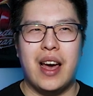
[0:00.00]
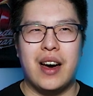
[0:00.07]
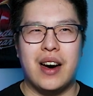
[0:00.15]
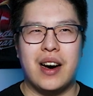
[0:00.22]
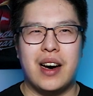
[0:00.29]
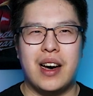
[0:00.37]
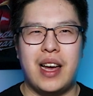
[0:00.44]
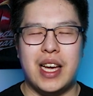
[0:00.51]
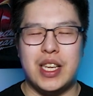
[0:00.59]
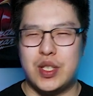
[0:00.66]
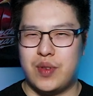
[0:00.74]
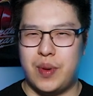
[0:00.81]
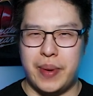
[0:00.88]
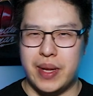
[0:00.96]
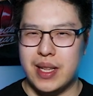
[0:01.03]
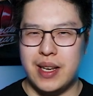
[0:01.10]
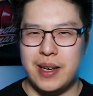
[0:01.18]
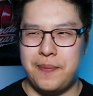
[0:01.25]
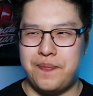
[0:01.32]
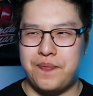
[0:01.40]
uh, Ezra
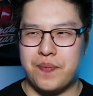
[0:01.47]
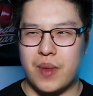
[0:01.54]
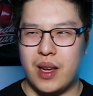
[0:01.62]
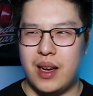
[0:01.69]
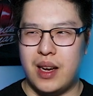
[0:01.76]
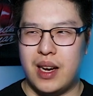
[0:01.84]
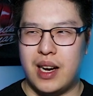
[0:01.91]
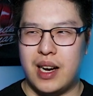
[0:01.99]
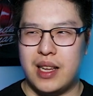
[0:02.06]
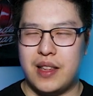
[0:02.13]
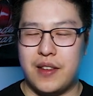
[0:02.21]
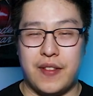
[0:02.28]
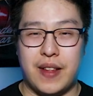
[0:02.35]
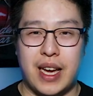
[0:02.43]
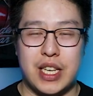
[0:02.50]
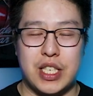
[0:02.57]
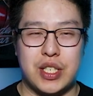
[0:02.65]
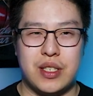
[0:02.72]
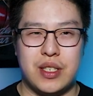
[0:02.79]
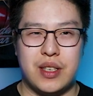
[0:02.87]
Miller, uh, The
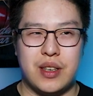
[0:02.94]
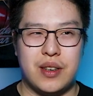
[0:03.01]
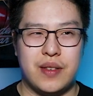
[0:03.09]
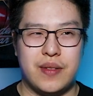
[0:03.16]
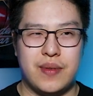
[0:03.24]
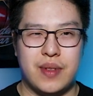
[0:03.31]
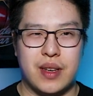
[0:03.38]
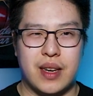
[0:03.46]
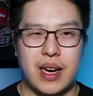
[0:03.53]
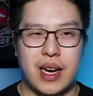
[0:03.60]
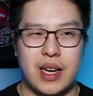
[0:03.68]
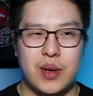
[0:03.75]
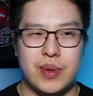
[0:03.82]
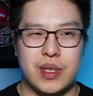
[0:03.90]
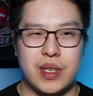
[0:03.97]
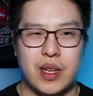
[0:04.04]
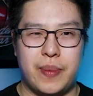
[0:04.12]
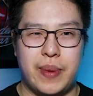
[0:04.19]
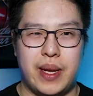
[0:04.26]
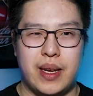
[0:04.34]
Flash, you know, the guy who was
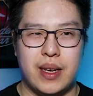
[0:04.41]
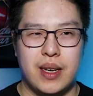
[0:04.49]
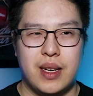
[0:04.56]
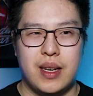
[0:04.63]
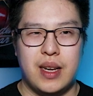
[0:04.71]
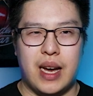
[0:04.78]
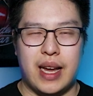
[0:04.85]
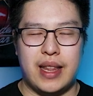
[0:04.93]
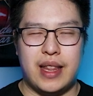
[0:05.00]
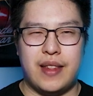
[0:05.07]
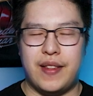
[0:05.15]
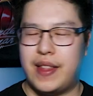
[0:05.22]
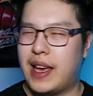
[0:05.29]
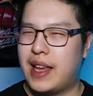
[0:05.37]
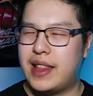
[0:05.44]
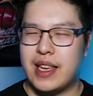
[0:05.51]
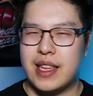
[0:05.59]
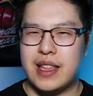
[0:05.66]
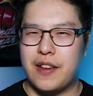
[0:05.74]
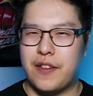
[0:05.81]
gonna be, I, th I
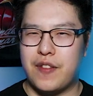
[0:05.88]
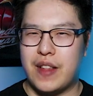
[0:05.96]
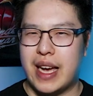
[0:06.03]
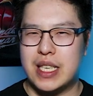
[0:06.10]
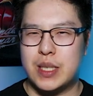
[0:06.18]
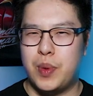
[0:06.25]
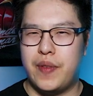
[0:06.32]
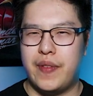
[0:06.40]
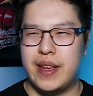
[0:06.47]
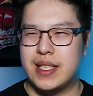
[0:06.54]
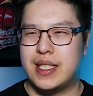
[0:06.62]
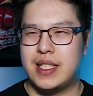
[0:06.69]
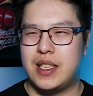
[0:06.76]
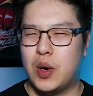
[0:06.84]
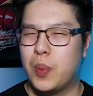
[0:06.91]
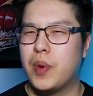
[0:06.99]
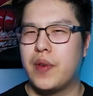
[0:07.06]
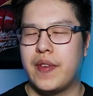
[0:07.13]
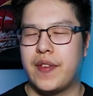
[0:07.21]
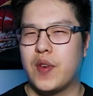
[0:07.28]
think the Flash movie is still
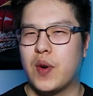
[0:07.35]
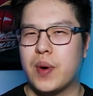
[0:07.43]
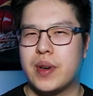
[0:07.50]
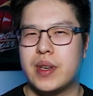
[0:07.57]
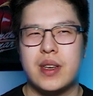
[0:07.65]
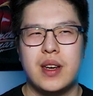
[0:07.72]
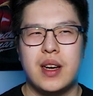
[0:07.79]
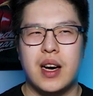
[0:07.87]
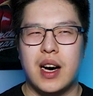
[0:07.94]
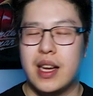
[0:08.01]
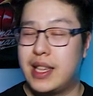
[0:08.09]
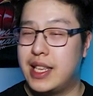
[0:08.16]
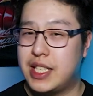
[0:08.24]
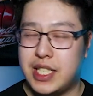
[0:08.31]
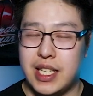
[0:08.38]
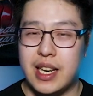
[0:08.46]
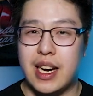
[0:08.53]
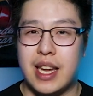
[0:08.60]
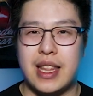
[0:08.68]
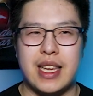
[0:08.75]
moving forward uh, this
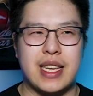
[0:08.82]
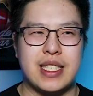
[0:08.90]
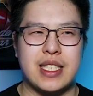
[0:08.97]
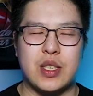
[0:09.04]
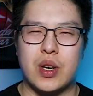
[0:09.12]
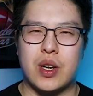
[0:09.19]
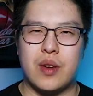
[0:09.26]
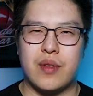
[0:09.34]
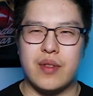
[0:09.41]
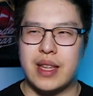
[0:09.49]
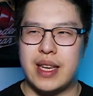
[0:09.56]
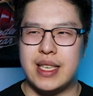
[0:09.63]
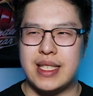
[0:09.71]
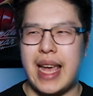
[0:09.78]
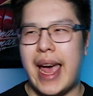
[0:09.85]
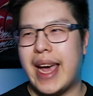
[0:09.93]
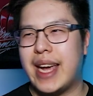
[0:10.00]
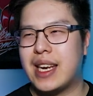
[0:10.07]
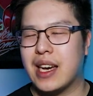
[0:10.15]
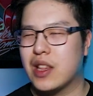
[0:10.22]
year. I think it's still gonna release.
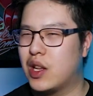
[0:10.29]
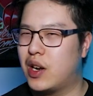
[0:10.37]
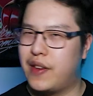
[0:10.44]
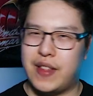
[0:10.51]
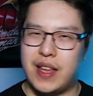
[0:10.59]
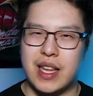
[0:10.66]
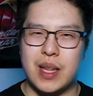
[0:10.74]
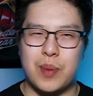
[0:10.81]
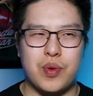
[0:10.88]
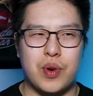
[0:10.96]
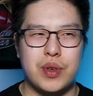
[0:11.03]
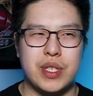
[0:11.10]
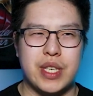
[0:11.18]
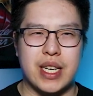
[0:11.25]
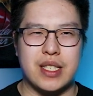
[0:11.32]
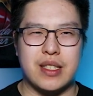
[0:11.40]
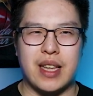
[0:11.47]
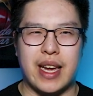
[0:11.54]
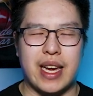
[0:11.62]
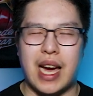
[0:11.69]
And a lot of the other
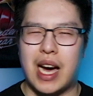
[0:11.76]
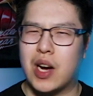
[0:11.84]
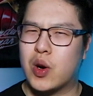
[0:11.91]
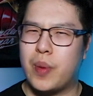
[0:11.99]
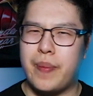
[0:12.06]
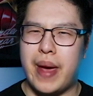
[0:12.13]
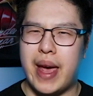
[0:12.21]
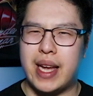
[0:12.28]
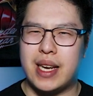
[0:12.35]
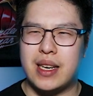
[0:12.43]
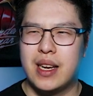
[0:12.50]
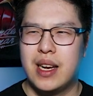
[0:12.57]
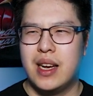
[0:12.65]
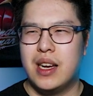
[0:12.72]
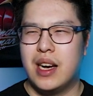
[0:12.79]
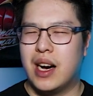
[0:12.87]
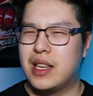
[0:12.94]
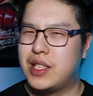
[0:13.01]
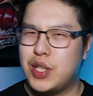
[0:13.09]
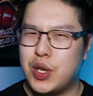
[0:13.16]
projects like Aquaman
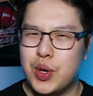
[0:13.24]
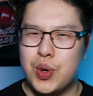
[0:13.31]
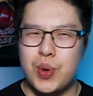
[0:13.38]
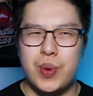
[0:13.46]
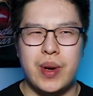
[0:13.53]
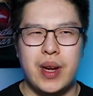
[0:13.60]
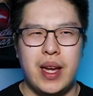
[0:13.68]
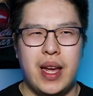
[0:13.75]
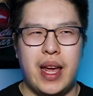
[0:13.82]
uh, two